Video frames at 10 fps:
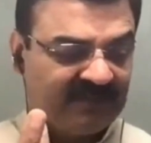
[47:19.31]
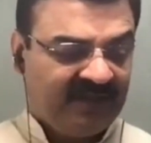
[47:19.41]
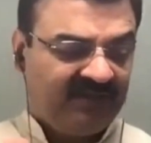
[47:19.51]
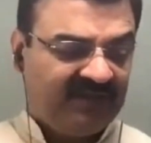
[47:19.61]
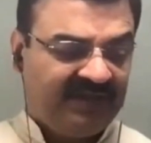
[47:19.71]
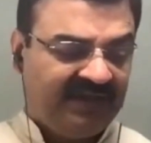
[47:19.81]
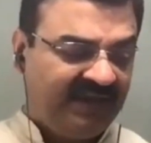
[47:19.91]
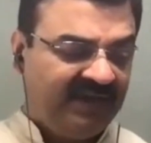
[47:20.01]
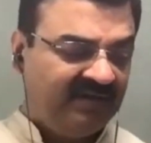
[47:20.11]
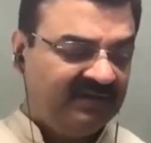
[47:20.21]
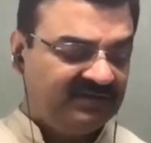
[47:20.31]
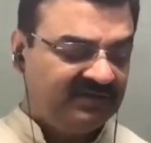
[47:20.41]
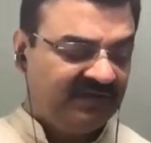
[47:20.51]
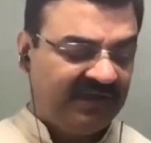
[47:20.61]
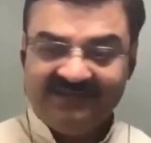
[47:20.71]
Now, can I
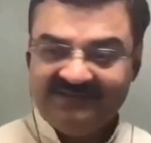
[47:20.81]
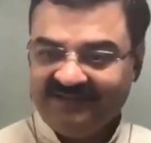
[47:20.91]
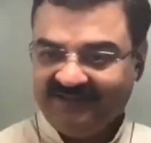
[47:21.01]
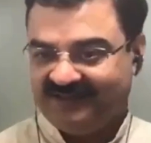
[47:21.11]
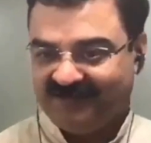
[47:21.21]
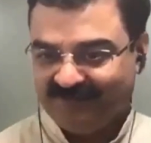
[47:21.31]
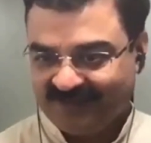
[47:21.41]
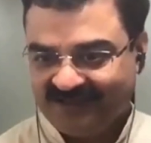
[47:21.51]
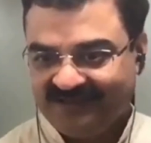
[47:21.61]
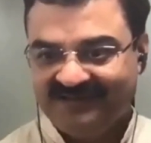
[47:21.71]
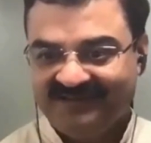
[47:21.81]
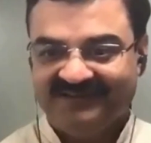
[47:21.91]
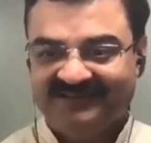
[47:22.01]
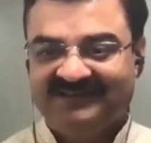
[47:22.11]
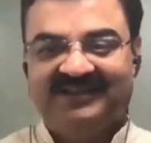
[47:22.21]
also, as a tech company,
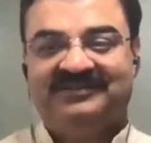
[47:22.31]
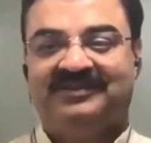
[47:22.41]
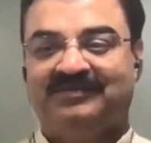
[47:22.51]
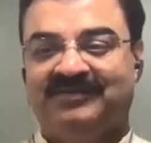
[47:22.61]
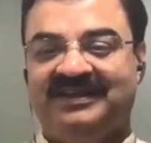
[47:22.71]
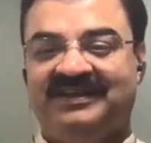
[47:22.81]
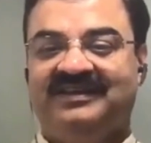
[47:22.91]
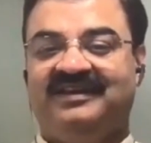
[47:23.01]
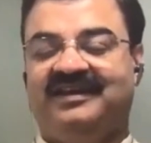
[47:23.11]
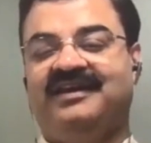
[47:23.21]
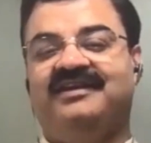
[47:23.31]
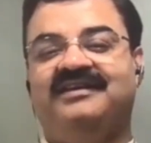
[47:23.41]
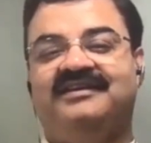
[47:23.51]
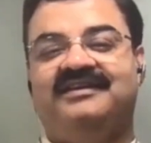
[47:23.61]
as a SaaS company, can I